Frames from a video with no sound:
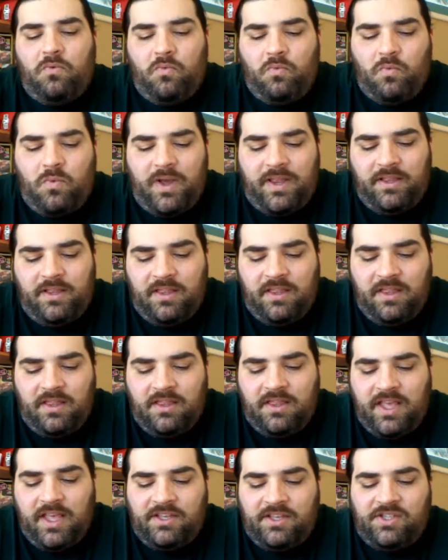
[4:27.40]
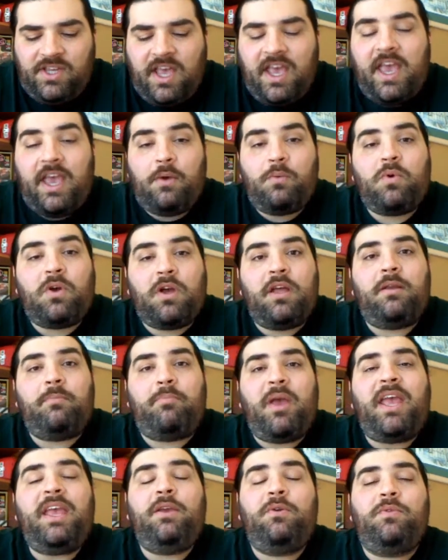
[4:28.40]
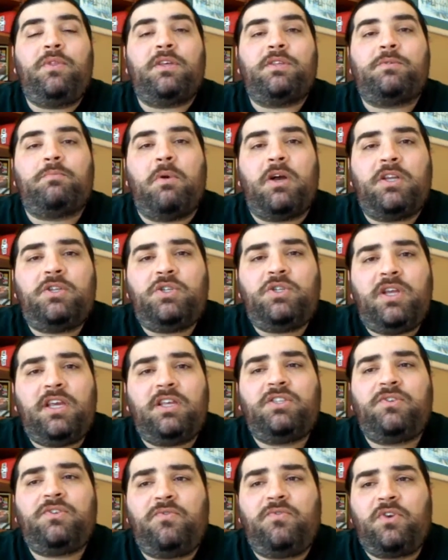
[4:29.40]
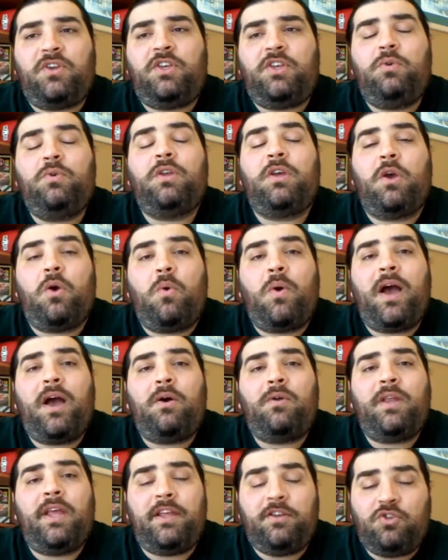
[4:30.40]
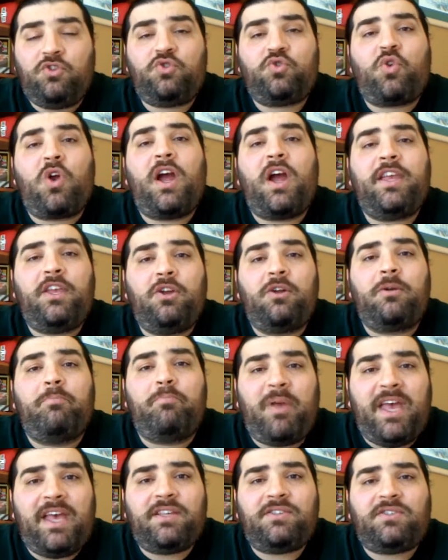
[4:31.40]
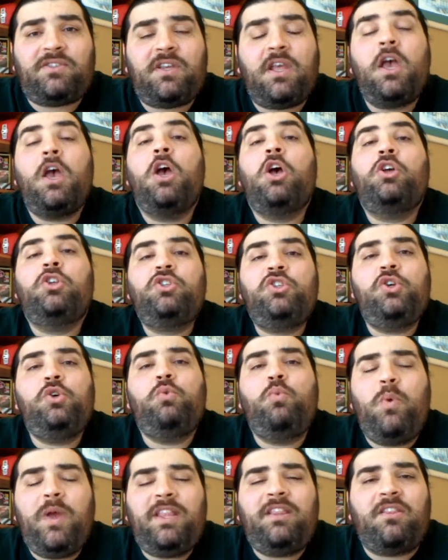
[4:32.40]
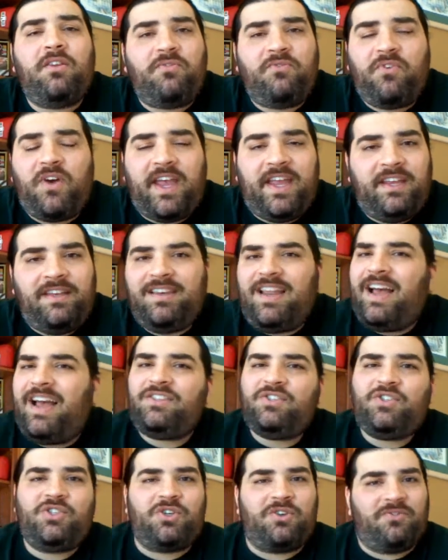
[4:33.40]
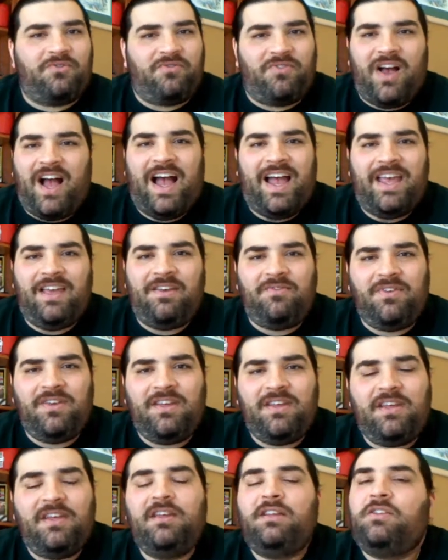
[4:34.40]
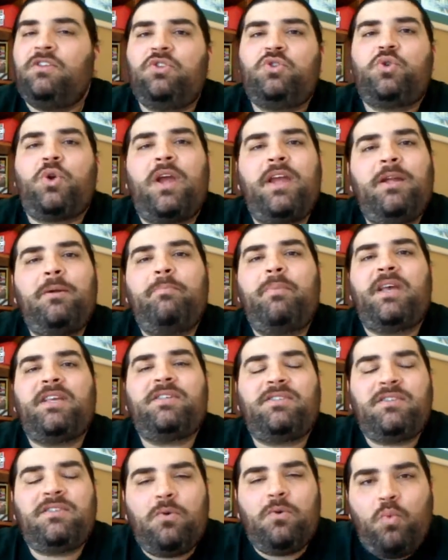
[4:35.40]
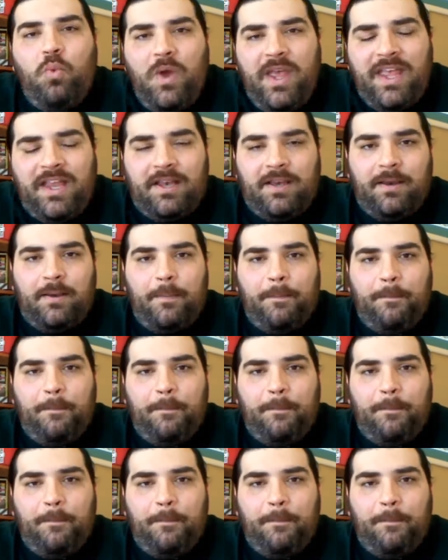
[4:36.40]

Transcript: when they say, hey, we're going to pay you this much, it's for you to go out and try your best to win the fight, not survive, to try your best to win.